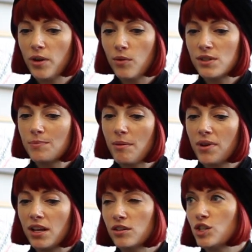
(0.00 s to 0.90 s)
but I would spend
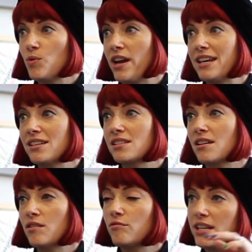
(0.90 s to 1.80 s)
my lunch breaks
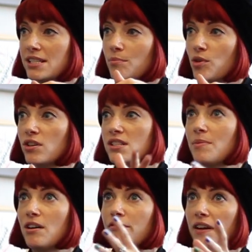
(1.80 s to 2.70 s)
kind of reading books
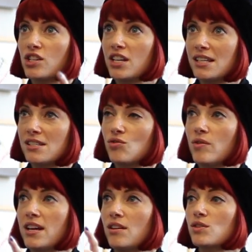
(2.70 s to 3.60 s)
about fashion
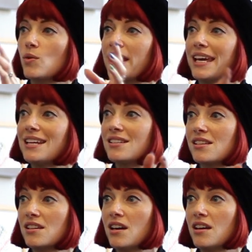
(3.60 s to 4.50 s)
history, and I was quite keen
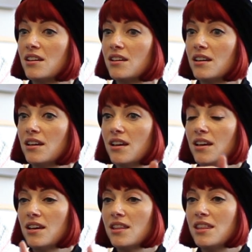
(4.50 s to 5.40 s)
to learn
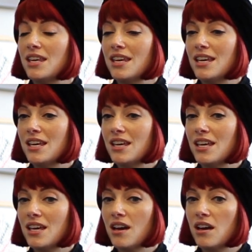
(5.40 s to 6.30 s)
the